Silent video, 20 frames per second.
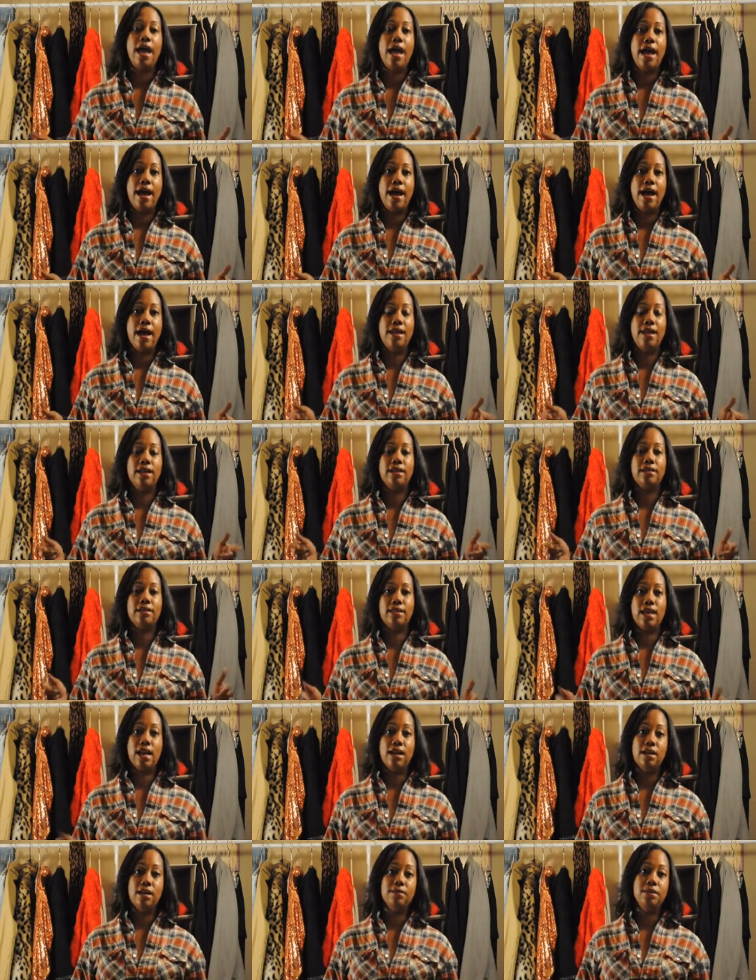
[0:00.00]
and
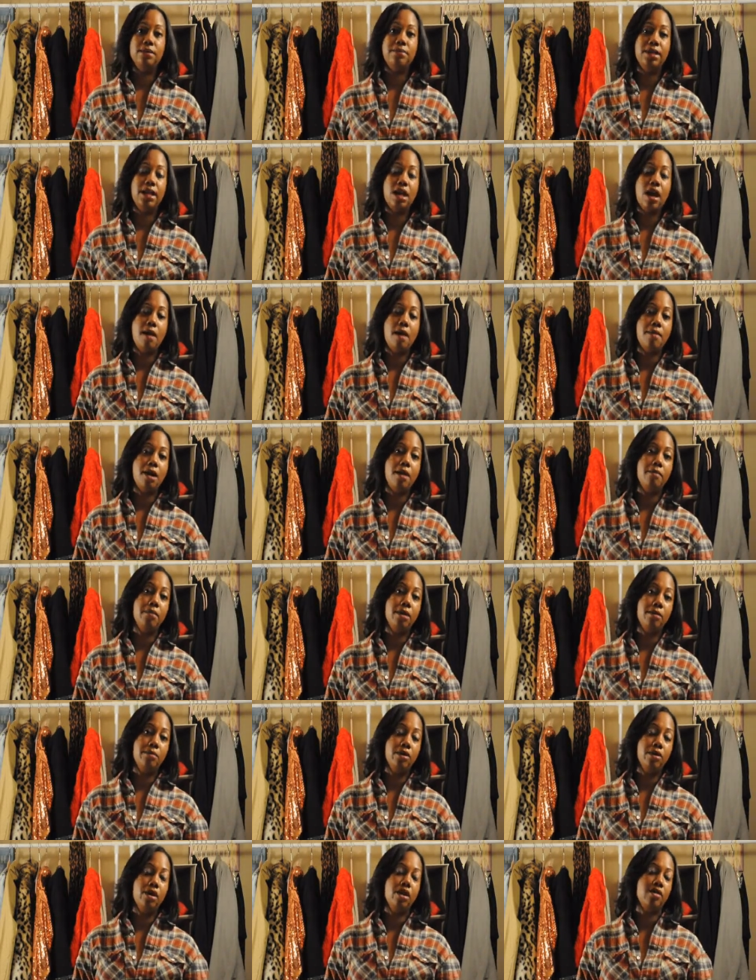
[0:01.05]
sign up to become a
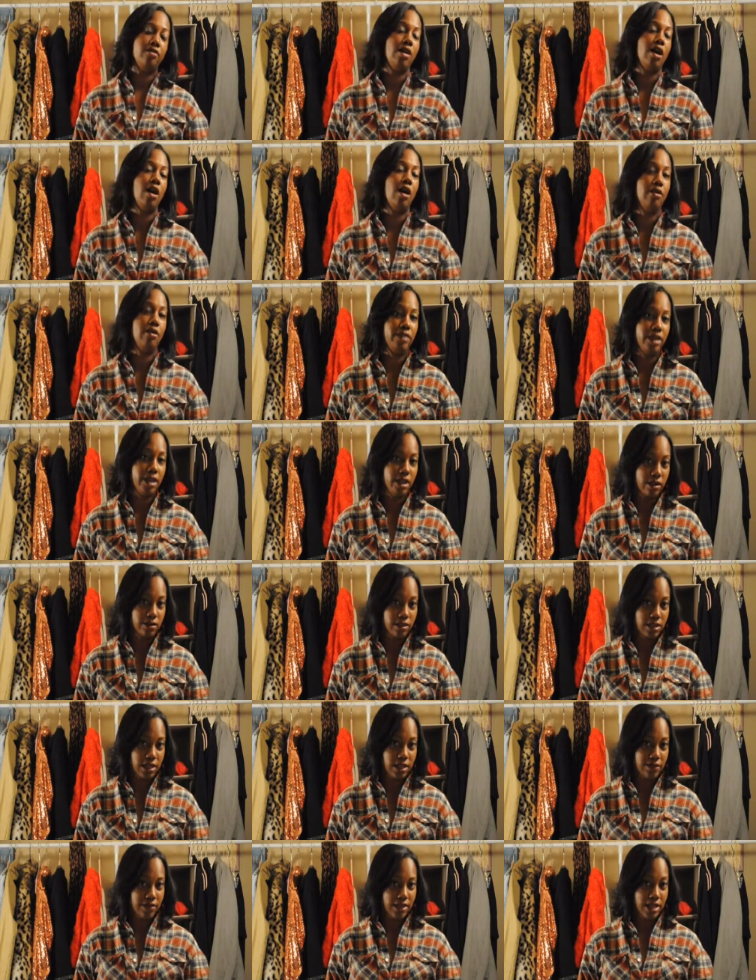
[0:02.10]
member of
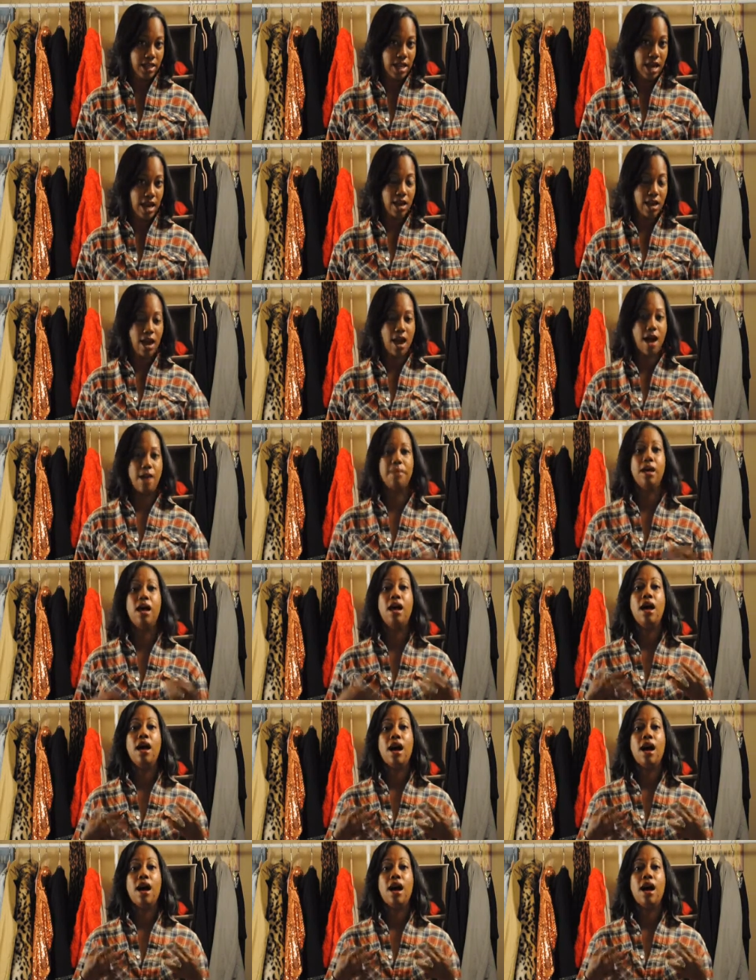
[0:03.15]
haulvideotv.com.